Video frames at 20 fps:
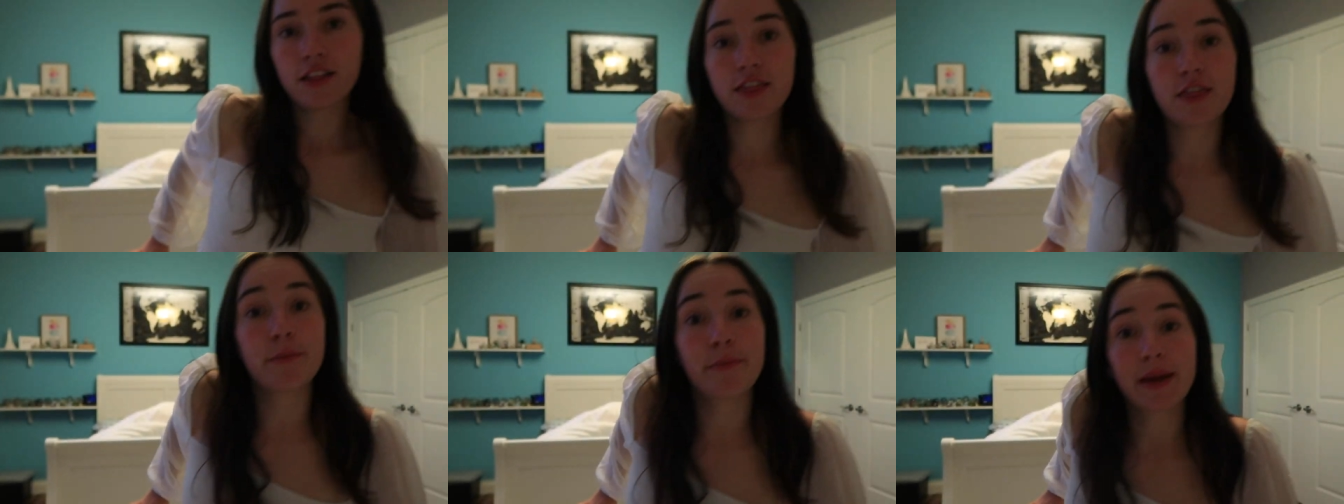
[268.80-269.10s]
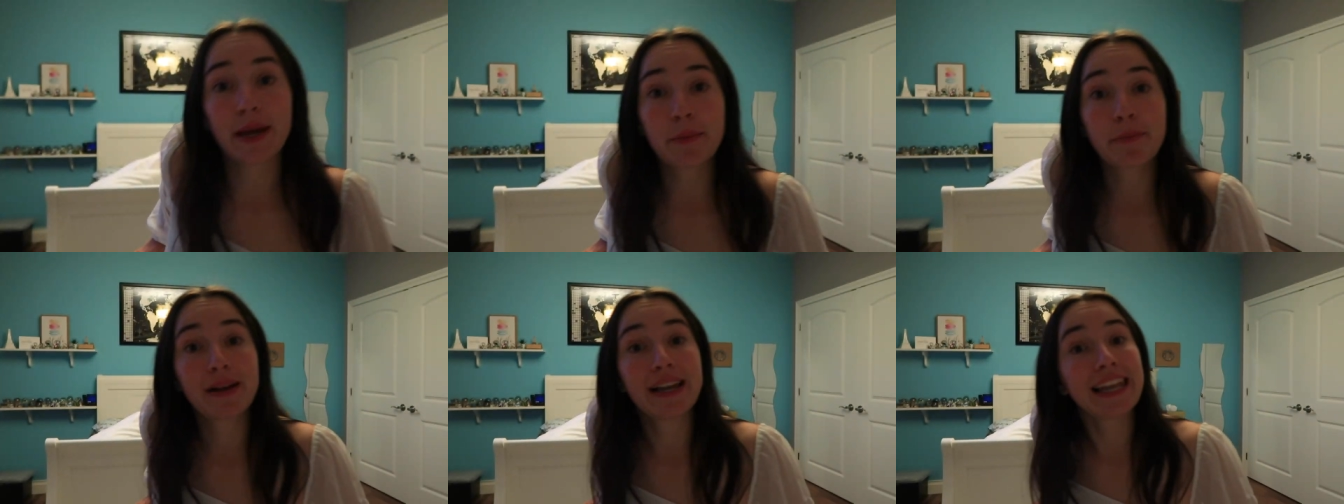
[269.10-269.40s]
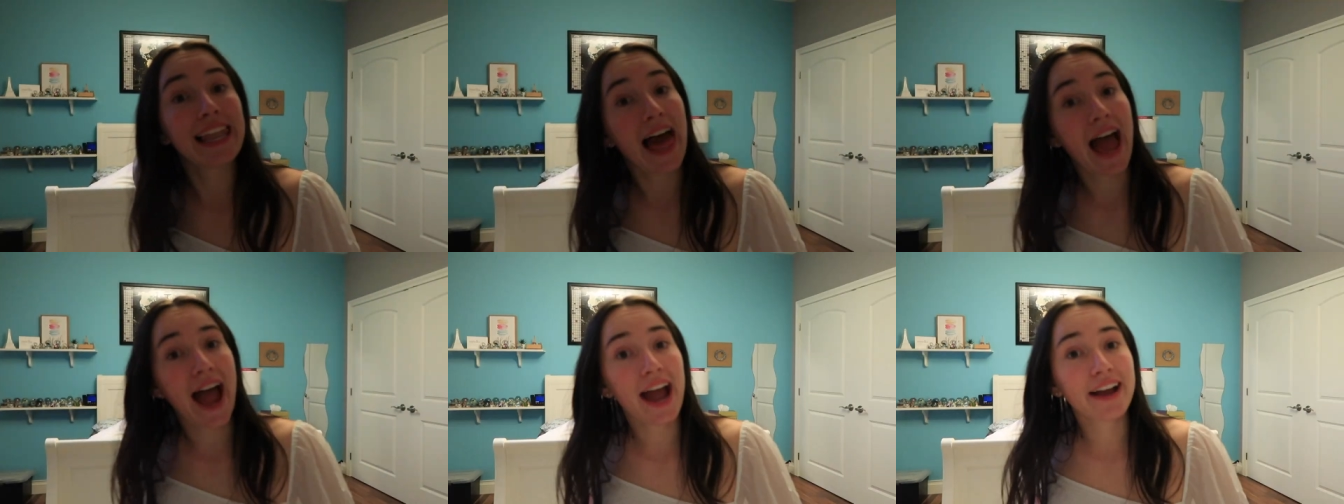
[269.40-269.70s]
the big
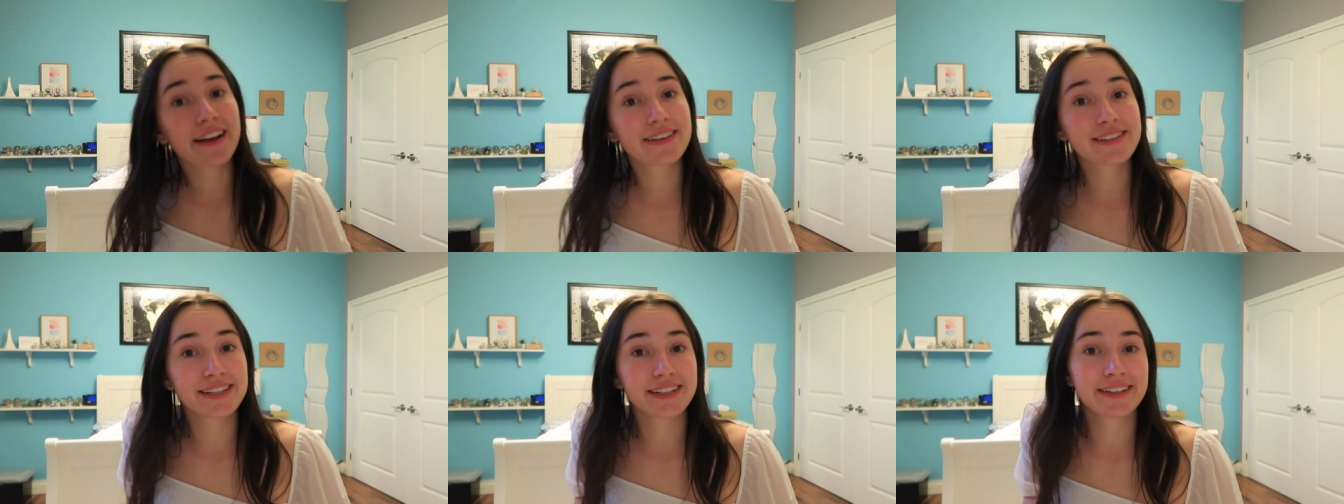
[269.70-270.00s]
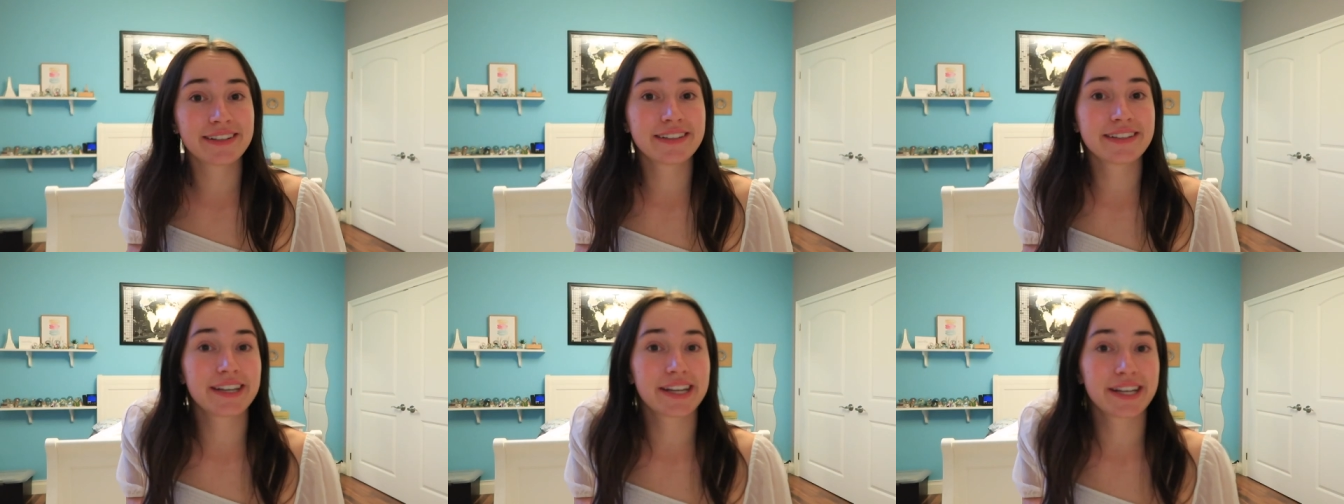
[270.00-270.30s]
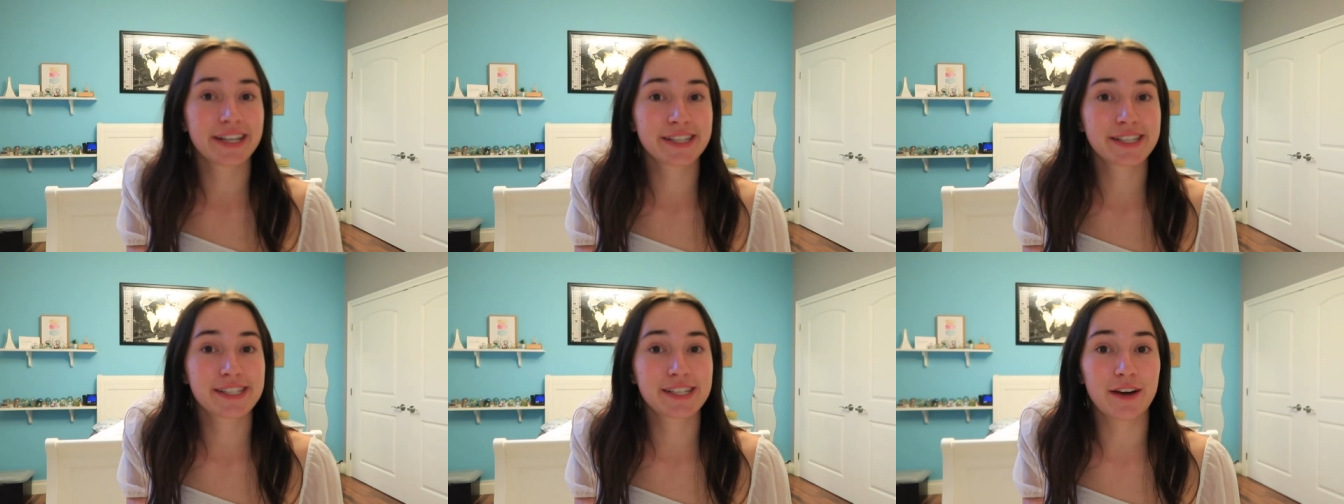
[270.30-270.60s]
plaques and
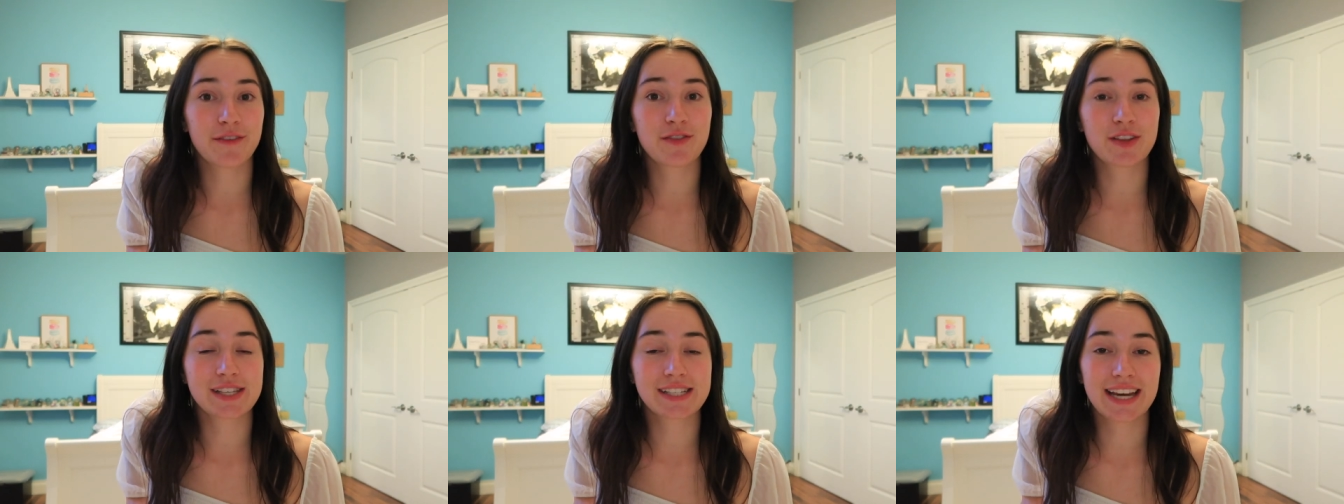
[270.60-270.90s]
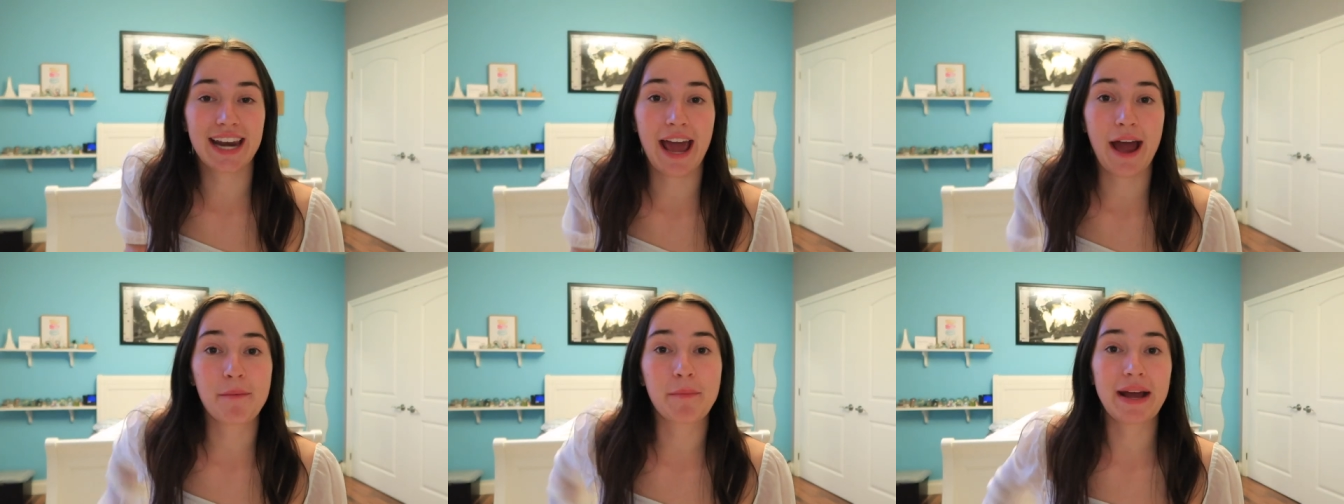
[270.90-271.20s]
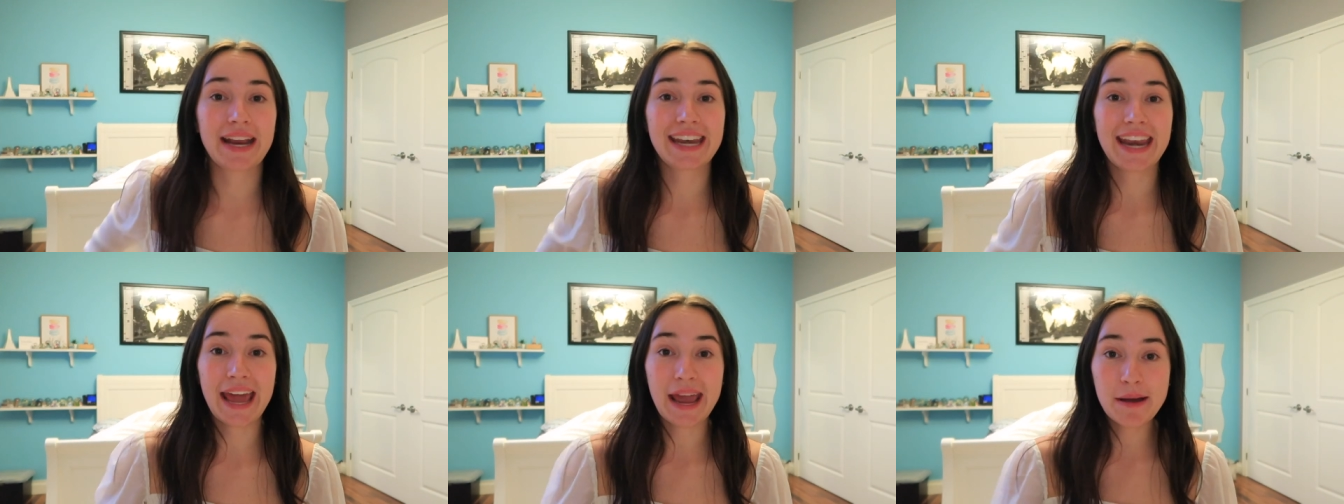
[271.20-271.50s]
uh, stuff that's gonna have
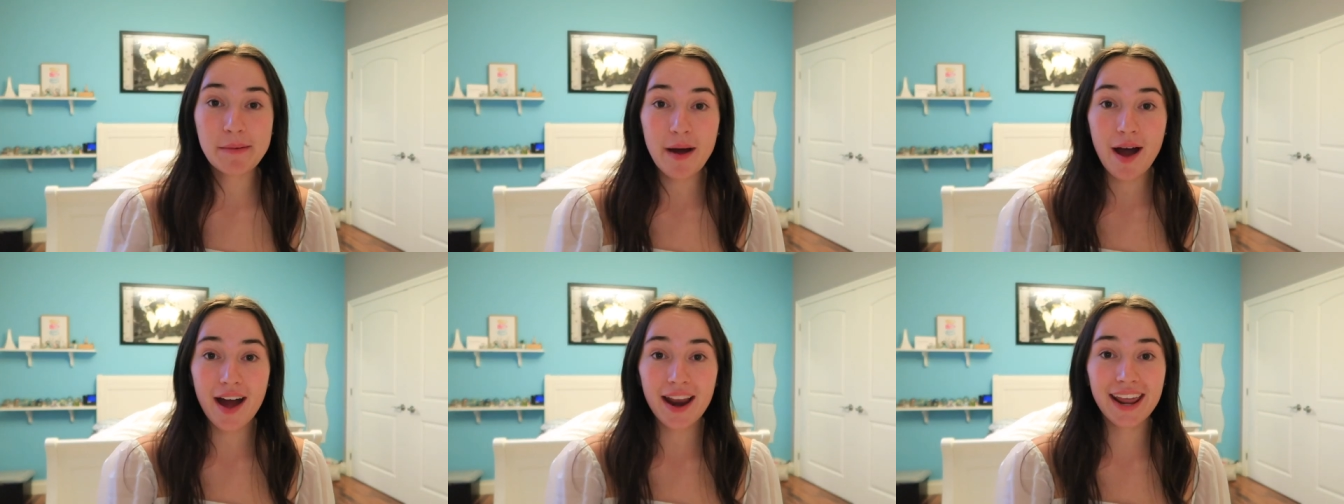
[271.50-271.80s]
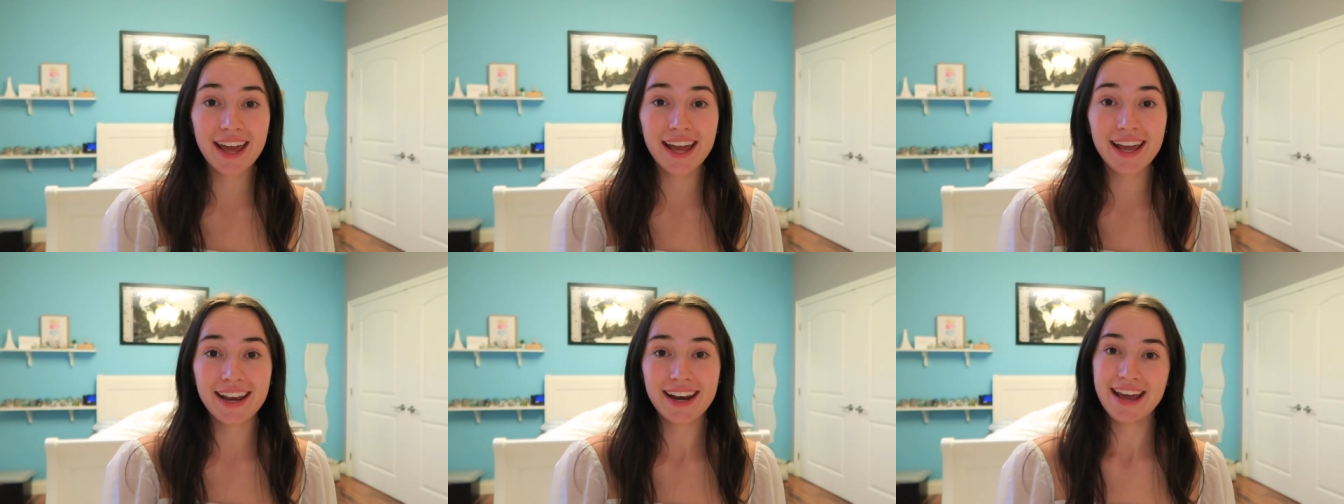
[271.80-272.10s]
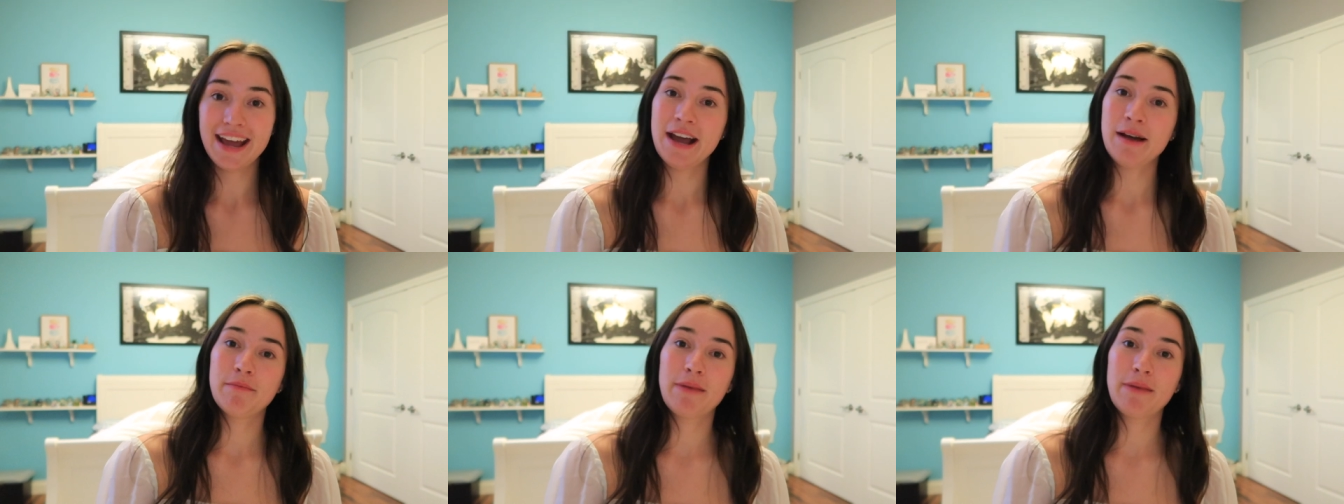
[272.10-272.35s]
my name on it.